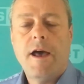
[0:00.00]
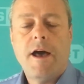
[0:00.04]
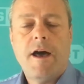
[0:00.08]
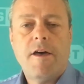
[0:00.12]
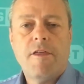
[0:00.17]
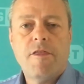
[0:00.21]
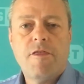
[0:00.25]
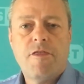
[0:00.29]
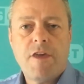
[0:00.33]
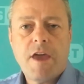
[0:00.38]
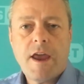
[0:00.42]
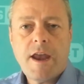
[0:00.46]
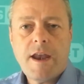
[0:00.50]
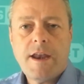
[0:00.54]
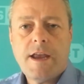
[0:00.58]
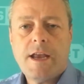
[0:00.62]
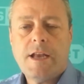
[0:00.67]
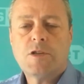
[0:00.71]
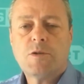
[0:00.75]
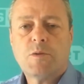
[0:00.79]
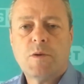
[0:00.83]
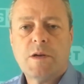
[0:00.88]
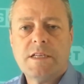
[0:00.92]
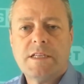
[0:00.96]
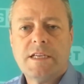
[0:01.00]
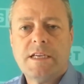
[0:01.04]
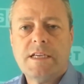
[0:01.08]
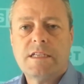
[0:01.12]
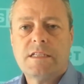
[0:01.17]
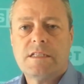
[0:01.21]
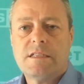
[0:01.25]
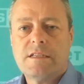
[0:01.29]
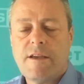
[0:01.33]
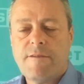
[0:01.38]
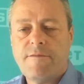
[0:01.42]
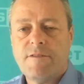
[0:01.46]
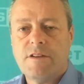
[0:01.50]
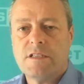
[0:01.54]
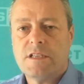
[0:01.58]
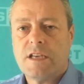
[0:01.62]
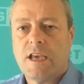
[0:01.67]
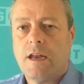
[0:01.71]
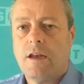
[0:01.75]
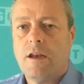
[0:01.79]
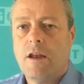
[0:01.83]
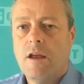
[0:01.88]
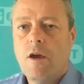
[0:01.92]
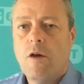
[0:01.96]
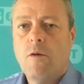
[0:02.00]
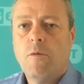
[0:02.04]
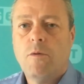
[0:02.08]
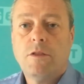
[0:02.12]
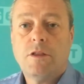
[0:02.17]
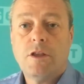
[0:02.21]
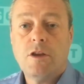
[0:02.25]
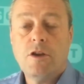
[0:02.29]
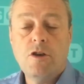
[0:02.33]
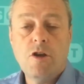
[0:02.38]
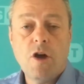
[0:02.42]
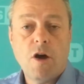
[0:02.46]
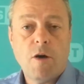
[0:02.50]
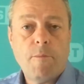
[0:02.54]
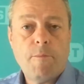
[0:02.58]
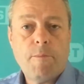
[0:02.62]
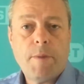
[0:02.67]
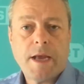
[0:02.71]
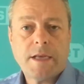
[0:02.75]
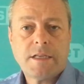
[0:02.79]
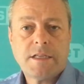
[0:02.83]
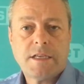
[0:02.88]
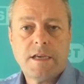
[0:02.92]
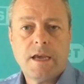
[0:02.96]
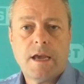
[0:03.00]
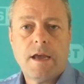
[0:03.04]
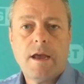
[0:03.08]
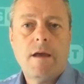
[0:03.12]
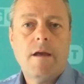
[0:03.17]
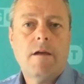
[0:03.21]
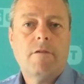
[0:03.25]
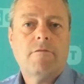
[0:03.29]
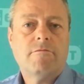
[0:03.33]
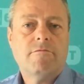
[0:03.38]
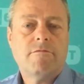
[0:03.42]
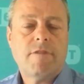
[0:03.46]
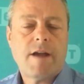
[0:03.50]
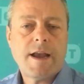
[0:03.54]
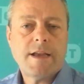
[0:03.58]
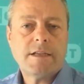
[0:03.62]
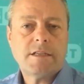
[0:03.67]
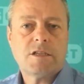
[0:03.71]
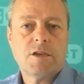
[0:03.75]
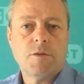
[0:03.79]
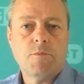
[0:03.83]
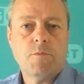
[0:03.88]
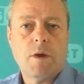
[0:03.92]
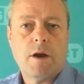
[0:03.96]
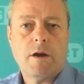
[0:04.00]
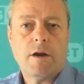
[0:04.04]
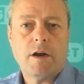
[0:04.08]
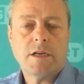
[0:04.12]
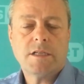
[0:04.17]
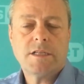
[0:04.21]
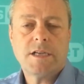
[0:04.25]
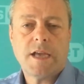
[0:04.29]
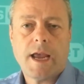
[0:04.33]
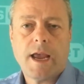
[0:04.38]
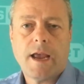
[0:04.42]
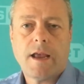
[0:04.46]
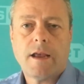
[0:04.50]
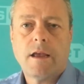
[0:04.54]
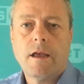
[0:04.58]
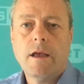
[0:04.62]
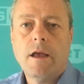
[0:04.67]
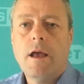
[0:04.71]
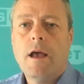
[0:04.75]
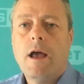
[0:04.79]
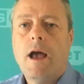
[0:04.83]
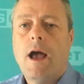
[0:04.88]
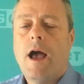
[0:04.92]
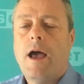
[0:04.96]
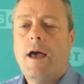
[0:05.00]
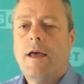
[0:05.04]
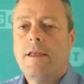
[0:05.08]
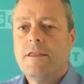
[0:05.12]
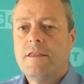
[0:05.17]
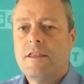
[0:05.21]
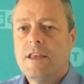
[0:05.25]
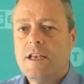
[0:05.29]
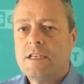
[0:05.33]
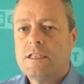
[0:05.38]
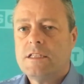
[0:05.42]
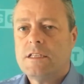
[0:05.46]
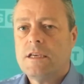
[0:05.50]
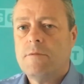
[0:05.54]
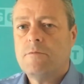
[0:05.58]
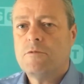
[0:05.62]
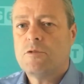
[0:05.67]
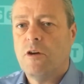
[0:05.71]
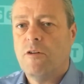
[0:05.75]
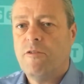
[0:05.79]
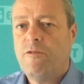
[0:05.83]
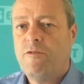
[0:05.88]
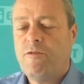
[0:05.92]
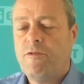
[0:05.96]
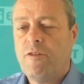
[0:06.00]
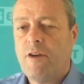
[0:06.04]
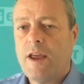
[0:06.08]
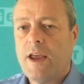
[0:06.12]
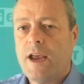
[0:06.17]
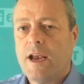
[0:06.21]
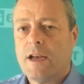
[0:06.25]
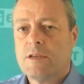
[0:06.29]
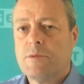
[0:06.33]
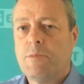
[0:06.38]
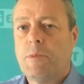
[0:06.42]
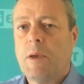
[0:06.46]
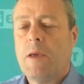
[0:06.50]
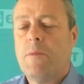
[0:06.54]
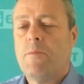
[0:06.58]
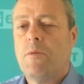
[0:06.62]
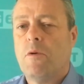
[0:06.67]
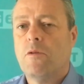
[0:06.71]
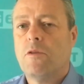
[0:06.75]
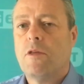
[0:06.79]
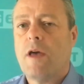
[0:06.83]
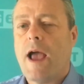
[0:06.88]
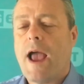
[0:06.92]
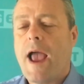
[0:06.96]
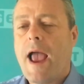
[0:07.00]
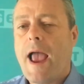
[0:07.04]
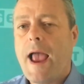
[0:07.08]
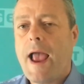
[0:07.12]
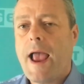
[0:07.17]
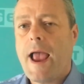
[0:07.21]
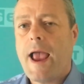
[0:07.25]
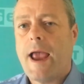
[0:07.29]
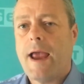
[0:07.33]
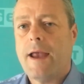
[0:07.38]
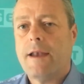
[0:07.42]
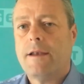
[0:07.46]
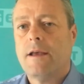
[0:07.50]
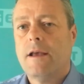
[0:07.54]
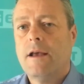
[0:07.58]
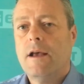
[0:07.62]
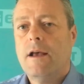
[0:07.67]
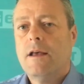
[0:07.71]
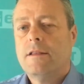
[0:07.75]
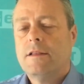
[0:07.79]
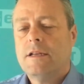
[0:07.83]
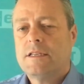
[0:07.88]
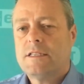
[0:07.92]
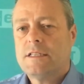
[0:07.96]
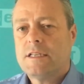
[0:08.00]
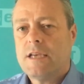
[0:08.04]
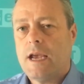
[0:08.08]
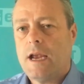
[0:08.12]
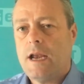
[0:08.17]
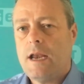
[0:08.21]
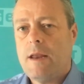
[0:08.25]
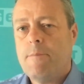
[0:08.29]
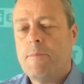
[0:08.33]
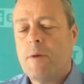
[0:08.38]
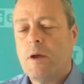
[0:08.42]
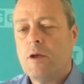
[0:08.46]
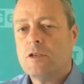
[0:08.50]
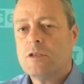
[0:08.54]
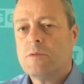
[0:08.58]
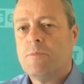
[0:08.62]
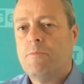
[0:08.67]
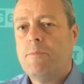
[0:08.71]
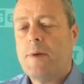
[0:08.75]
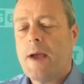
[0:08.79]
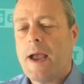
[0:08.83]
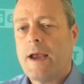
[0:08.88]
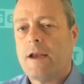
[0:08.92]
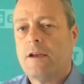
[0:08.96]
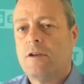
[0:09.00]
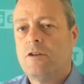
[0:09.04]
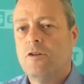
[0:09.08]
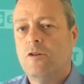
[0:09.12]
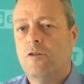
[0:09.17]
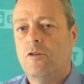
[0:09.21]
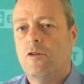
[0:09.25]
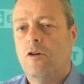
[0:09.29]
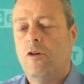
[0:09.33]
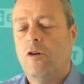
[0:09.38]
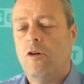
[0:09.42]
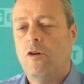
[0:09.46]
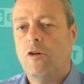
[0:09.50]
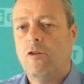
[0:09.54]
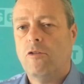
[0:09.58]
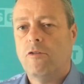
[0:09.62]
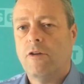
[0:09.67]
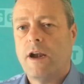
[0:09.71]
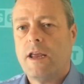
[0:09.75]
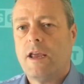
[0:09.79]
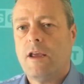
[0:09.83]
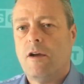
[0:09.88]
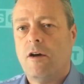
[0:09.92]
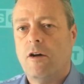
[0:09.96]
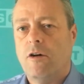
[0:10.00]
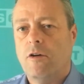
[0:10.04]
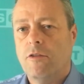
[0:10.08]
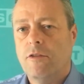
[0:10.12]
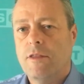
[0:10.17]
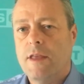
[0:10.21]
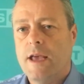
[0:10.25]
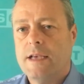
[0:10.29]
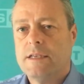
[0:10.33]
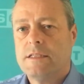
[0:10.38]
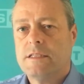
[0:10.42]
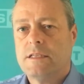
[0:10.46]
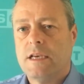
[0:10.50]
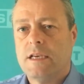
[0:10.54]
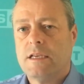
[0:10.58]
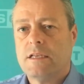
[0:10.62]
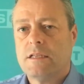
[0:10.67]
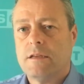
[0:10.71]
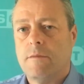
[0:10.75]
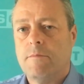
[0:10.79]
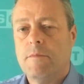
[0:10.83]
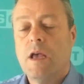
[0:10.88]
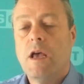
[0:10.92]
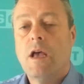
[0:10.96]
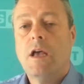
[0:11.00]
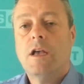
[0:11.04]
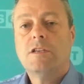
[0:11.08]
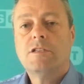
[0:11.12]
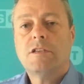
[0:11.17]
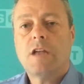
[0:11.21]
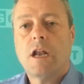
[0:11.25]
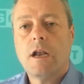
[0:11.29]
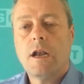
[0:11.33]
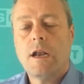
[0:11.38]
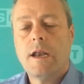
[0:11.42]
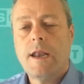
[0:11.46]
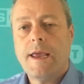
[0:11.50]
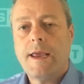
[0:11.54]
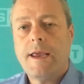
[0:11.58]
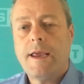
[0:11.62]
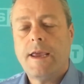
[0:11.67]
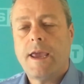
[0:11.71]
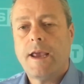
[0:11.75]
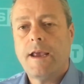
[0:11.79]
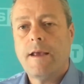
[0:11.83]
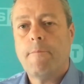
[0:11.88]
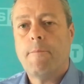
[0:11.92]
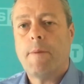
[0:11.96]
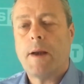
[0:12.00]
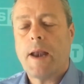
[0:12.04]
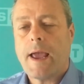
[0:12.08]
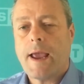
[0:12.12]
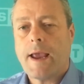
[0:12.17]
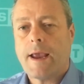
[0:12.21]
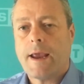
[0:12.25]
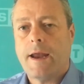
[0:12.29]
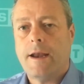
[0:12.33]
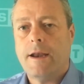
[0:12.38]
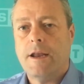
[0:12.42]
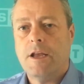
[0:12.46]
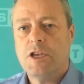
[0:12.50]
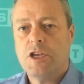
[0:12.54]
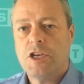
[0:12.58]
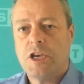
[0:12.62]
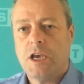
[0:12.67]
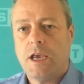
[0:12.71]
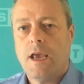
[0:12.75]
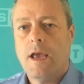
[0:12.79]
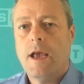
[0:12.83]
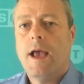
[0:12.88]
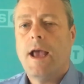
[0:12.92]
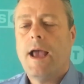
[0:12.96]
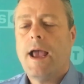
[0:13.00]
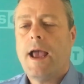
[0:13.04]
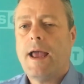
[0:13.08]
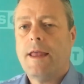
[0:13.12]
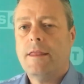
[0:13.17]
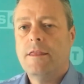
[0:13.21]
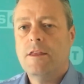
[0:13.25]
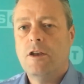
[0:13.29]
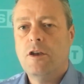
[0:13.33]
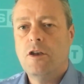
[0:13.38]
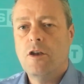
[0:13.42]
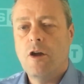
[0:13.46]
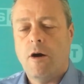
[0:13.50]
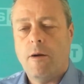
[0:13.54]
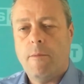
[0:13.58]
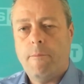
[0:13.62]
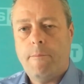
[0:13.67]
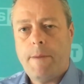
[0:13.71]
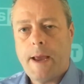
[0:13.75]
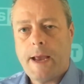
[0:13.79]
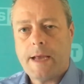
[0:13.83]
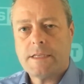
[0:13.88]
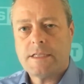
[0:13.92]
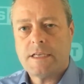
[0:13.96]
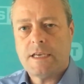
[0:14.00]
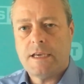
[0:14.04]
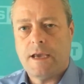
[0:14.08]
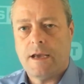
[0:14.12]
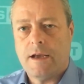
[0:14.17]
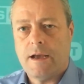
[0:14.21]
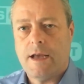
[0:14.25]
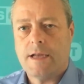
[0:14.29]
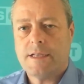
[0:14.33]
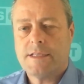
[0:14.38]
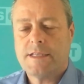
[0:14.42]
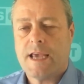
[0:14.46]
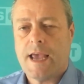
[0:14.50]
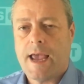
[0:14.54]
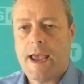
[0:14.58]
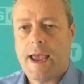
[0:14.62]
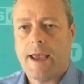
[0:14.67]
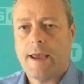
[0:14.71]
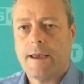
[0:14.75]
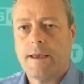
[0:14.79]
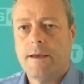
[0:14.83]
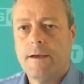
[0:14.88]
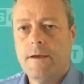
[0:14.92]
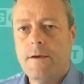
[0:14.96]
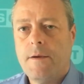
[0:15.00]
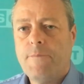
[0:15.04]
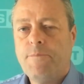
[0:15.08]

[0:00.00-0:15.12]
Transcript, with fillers: And then in twenty seventeen, with the NotPetya ransomware attack, uh, this seemed to afflict people that had the Telebots backdoor already on their system, so linking Black Energy and the NotPetya attack.